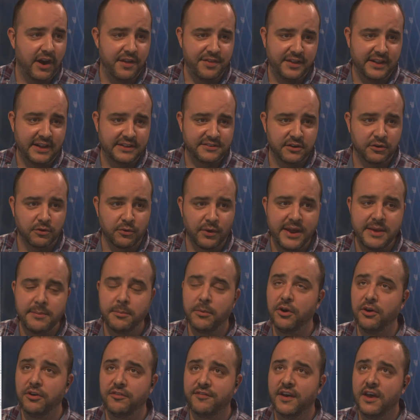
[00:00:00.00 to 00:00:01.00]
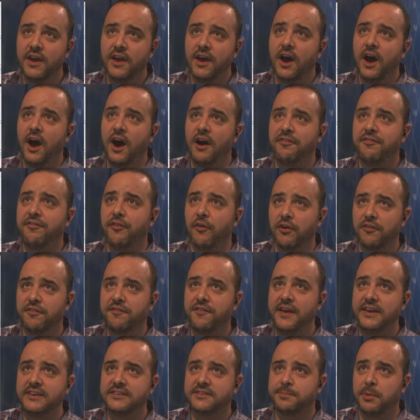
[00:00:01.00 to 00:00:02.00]
I think that's a great move for
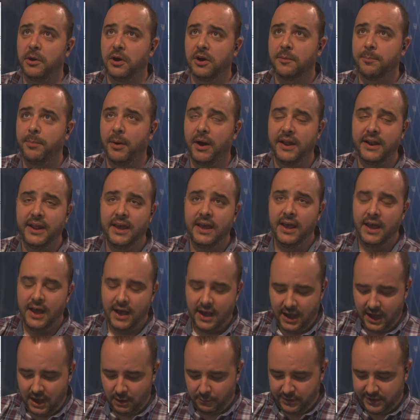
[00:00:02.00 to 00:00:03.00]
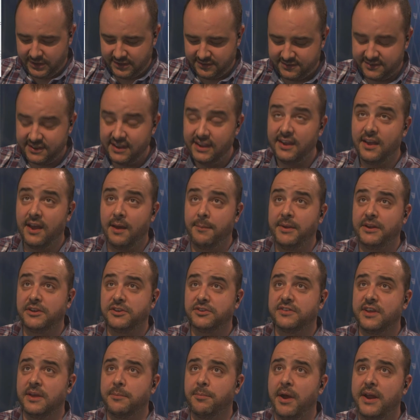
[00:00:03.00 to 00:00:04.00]
Facebook, but we could see, I mean,
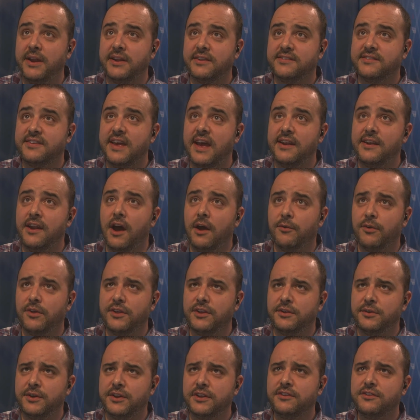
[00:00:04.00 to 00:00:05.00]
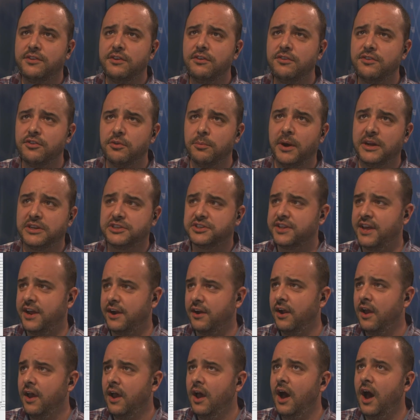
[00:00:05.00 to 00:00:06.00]
just like Brendan said, not really doing too much
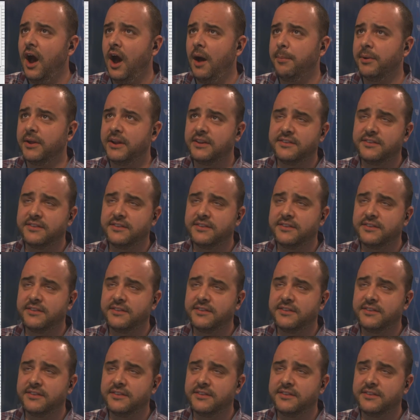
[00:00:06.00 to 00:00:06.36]
there, but